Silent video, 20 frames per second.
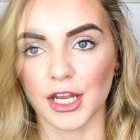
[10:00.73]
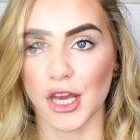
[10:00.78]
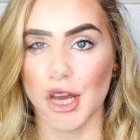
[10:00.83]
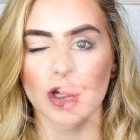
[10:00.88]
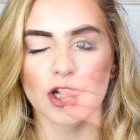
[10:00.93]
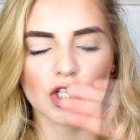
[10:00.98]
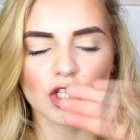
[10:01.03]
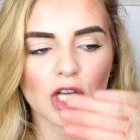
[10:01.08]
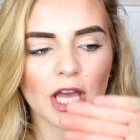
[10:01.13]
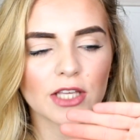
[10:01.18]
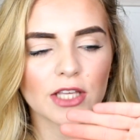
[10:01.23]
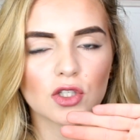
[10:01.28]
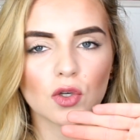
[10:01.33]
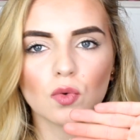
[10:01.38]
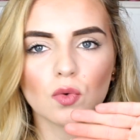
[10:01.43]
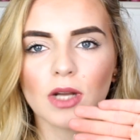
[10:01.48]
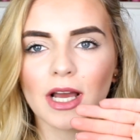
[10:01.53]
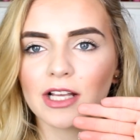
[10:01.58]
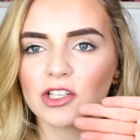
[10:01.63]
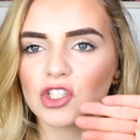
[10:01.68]
brush. I
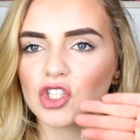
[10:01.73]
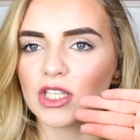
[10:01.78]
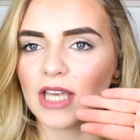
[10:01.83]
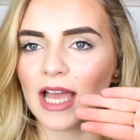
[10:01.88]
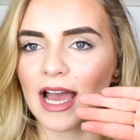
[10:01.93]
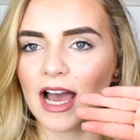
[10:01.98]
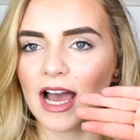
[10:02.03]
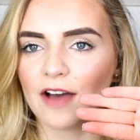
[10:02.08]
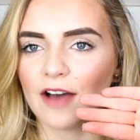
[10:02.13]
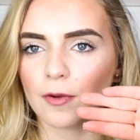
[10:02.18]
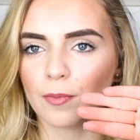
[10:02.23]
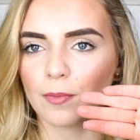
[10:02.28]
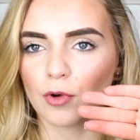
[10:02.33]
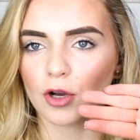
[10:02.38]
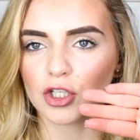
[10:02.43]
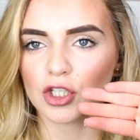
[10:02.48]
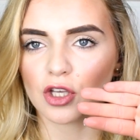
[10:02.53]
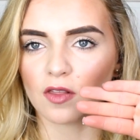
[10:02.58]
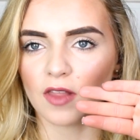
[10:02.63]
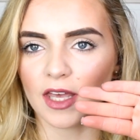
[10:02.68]
don't actually have a
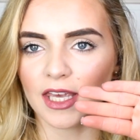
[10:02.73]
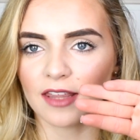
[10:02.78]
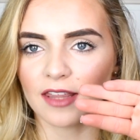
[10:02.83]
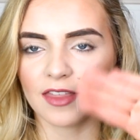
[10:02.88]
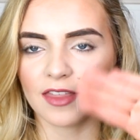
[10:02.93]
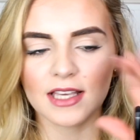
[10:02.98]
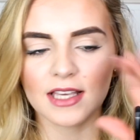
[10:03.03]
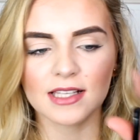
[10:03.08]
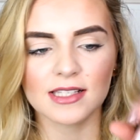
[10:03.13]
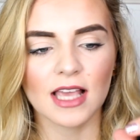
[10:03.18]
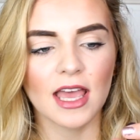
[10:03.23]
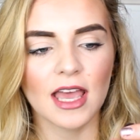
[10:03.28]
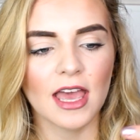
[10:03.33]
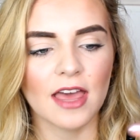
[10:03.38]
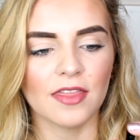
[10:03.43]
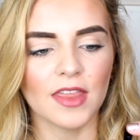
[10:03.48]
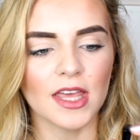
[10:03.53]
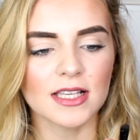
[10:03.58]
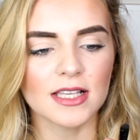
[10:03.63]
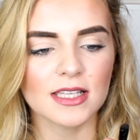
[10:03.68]
brush like this.
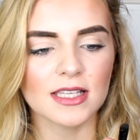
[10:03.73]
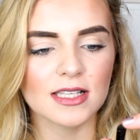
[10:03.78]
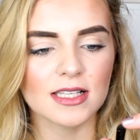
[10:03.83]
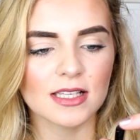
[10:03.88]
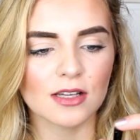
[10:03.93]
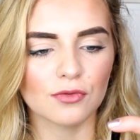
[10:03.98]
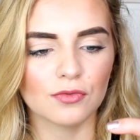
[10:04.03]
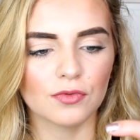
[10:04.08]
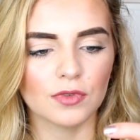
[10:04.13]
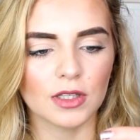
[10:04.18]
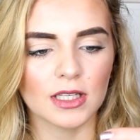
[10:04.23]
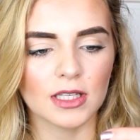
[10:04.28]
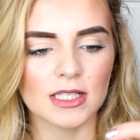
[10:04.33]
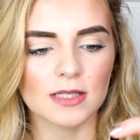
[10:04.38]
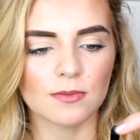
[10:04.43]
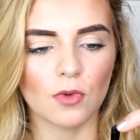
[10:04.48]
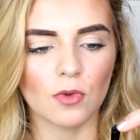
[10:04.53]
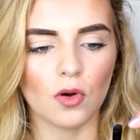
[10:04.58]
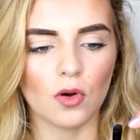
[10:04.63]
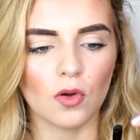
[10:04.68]
This is a really
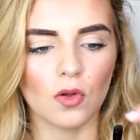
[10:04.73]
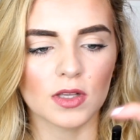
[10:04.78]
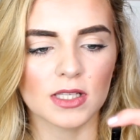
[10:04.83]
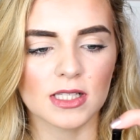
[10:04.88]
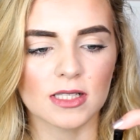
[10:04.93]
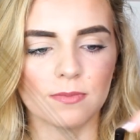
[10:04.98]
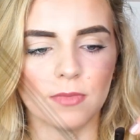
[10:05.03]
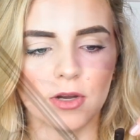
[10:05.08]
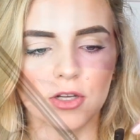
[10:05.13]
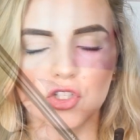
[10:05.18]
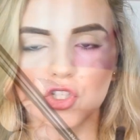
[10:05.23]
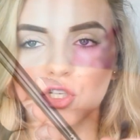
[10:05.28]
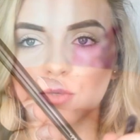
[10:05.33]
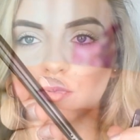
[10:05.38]
small smudger